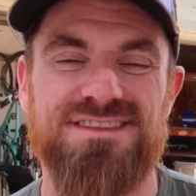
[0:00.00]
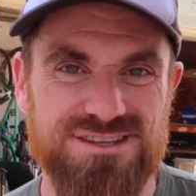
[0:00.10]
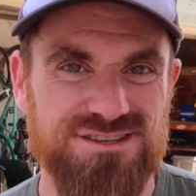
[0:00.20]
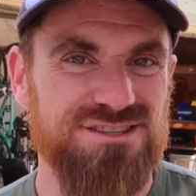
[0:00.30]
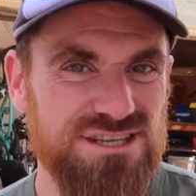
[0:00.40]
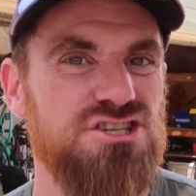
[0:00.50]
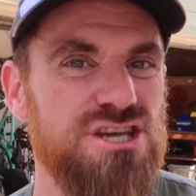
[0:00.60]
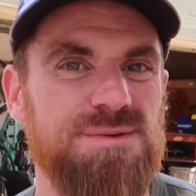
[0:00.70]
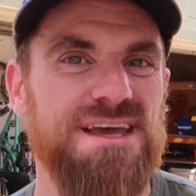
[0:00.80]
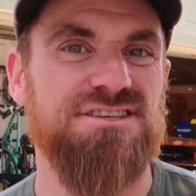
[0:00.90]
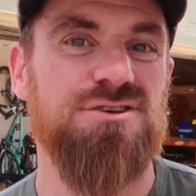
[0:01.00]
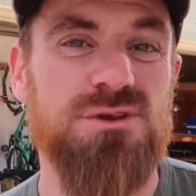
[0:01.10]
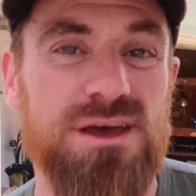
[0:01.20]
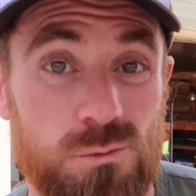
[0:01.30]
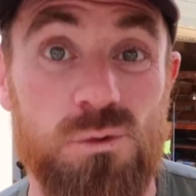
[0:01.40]
the GPS
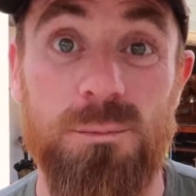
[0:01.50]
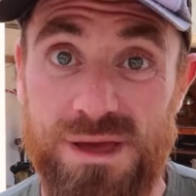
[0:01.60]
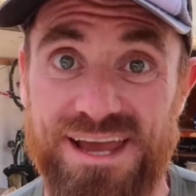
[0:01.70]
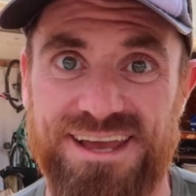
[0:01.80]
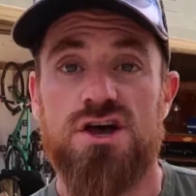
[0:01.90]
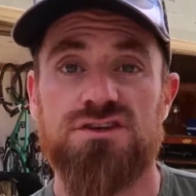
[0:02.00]
unit will make.